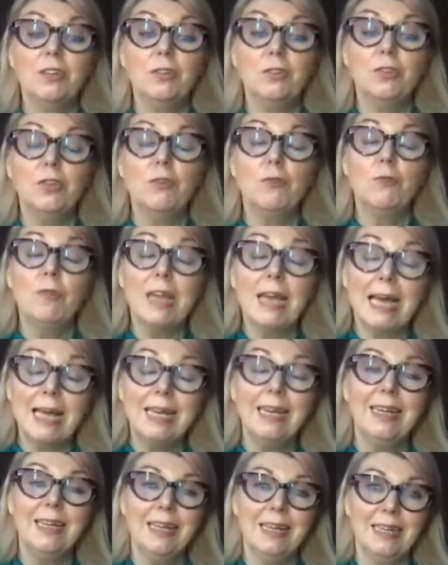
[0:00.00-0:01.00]
the
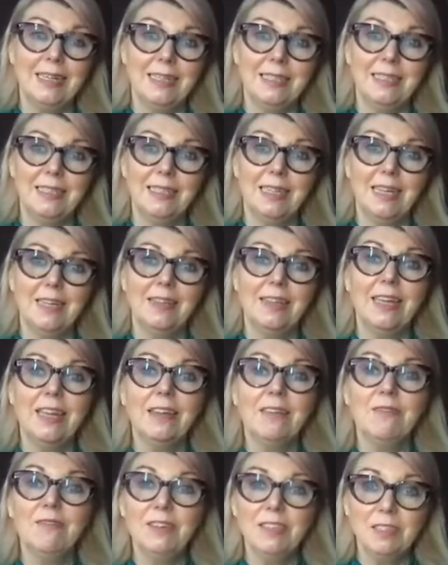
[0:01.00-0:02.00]
reality is, the
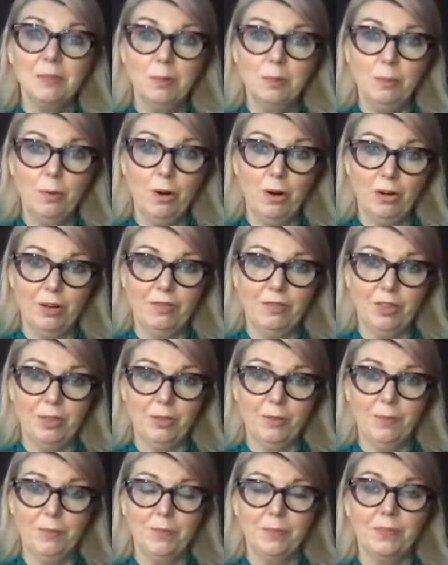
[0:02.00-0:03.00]
invisible part of
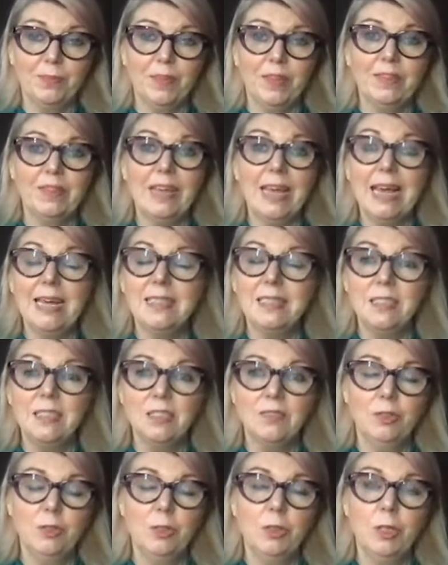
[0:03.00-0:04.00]
you, the essence
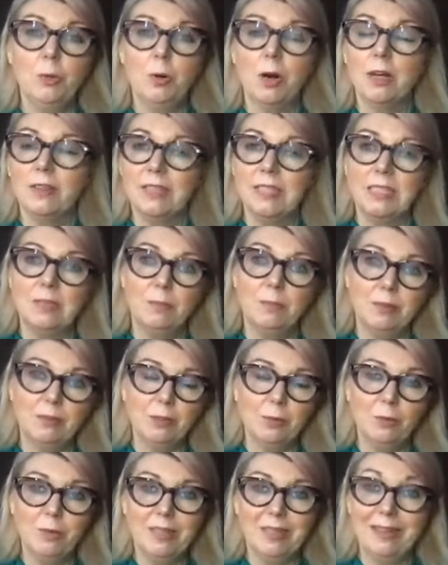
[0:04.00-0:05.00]
of who you are, the
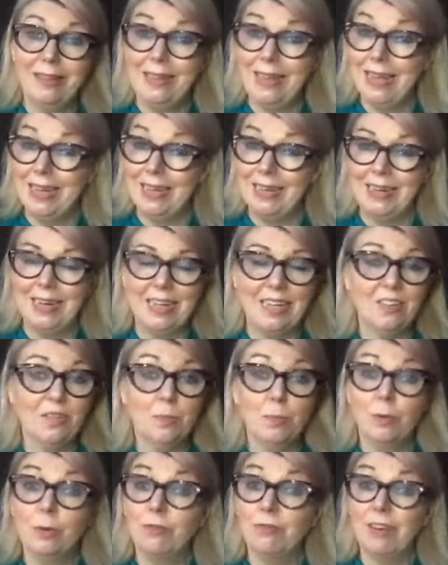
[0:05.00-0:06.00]
spirit within is
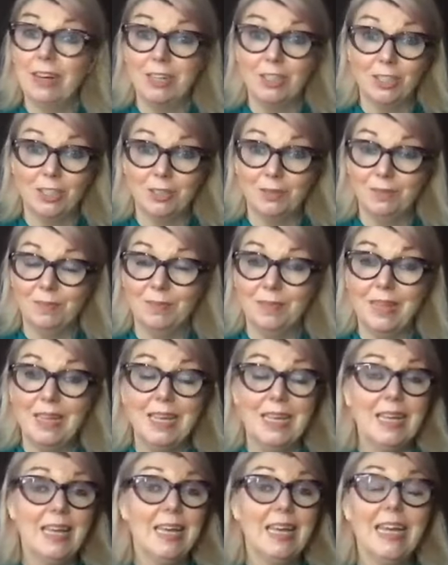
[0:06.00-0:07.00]
perfection.
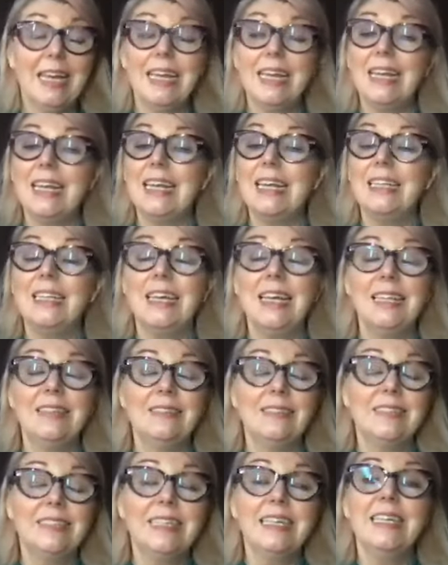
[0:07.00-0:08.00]

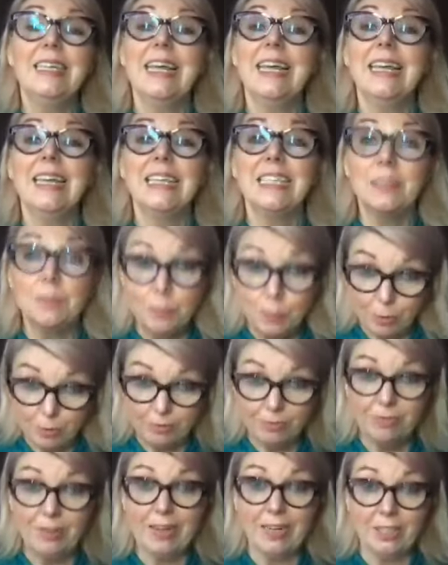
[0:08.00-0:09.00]
Its DNA is
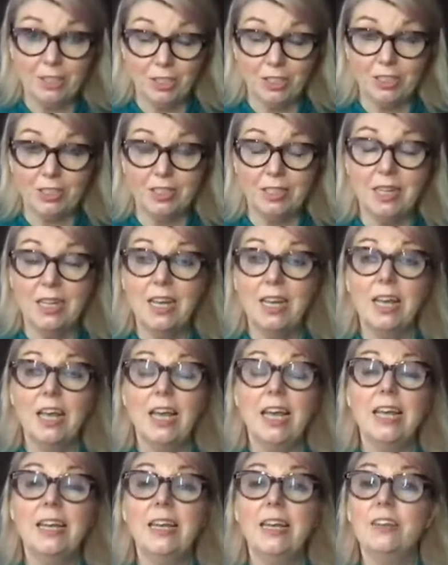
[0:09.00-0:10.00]
perfection.
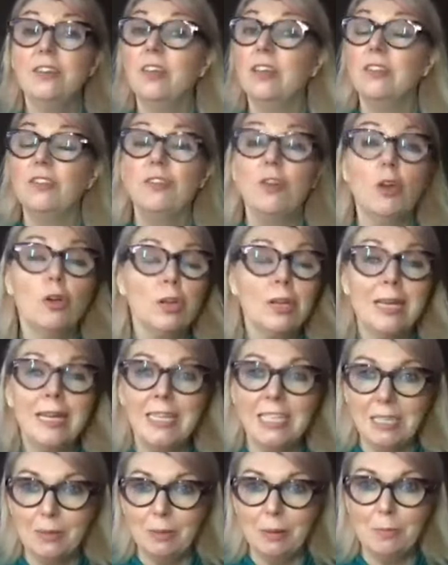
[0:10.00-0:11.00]
It does not
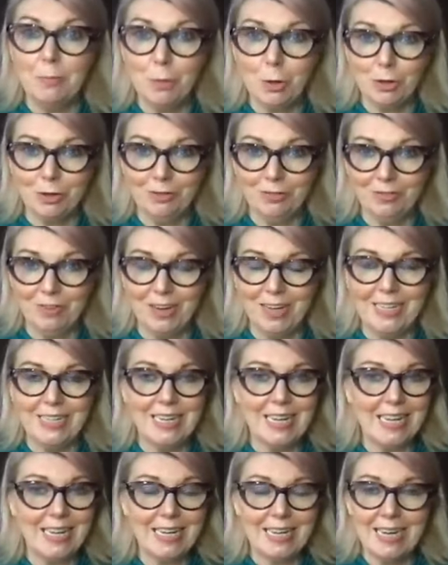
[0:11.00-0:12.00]
need to be
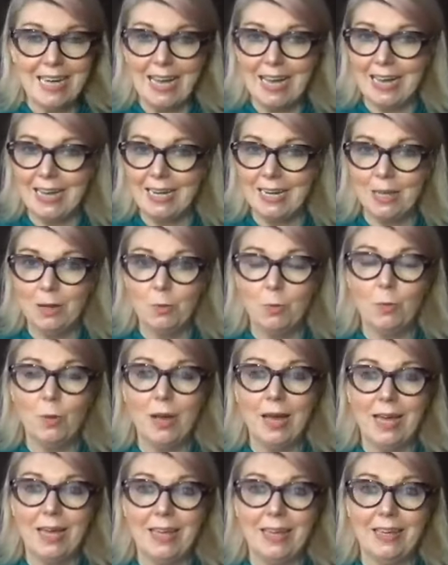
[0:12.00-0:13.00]
modified in any
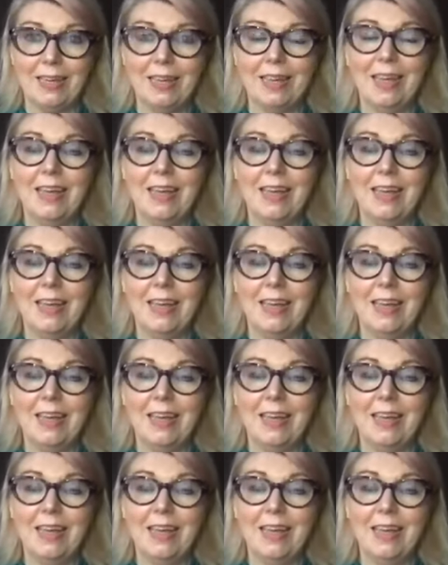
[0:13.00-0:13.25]
way.